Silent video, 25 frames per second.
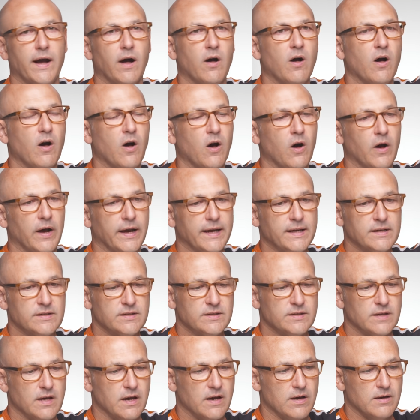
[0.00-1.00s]
high,
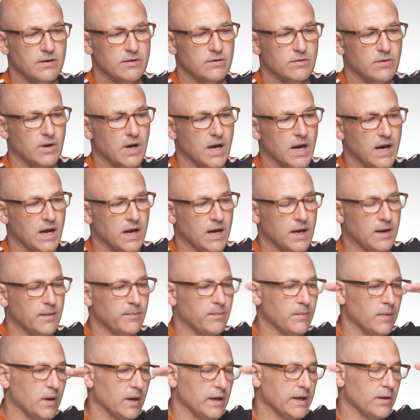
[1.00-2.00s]
so
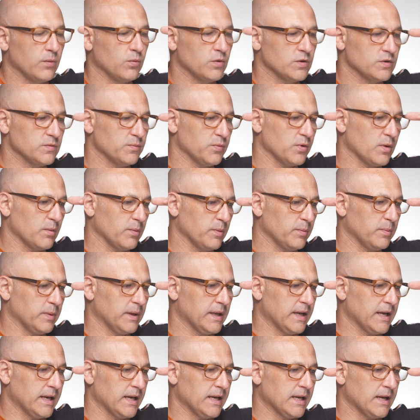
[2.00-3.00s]
um, it was
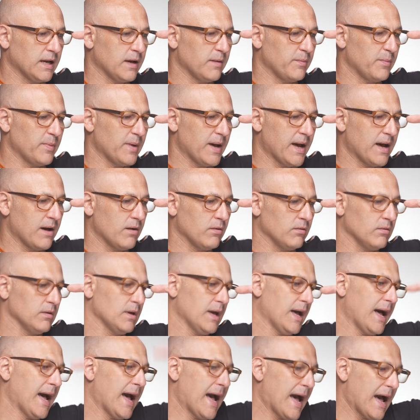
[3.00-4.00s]
probably about
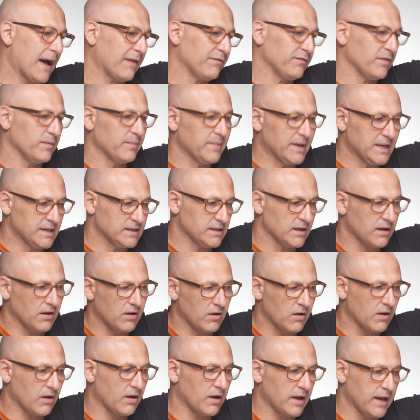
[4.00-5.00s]
half a meter
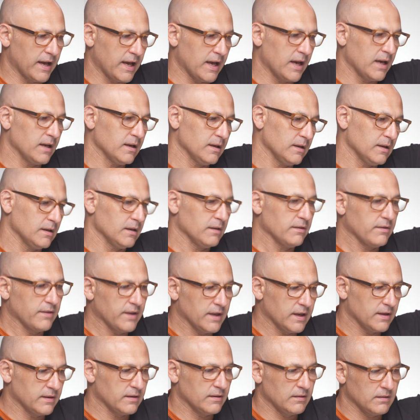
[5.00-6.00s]
higher
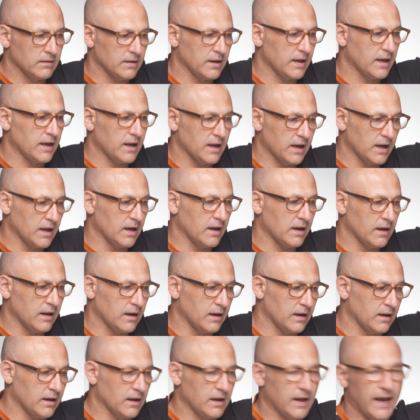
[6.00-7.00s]
than
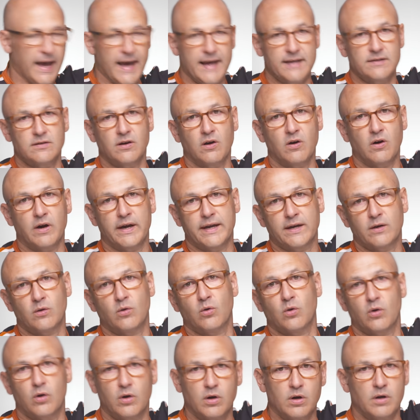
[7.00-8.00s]
uh, head height
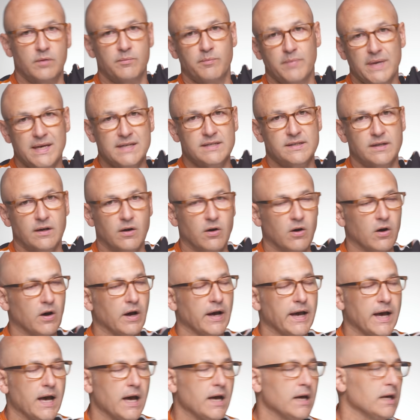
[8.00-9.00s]
or a meter
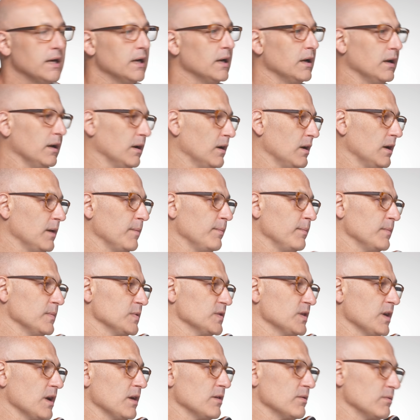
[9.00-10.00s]
higher, um,
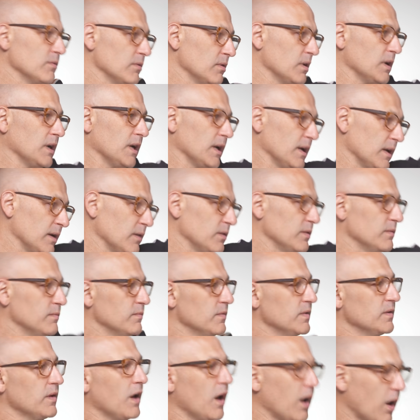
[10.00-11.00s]
so uh,
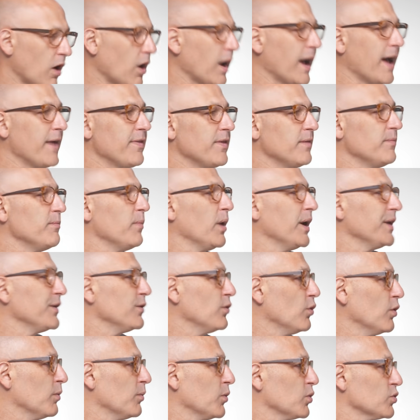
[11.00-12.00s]
higher than my
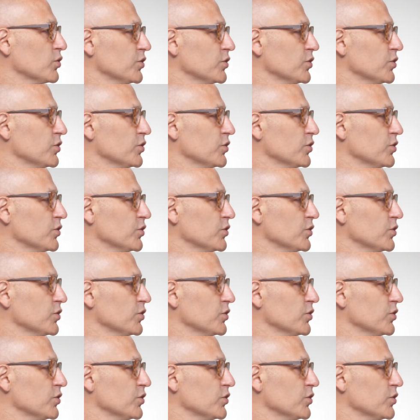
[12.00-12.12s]
normal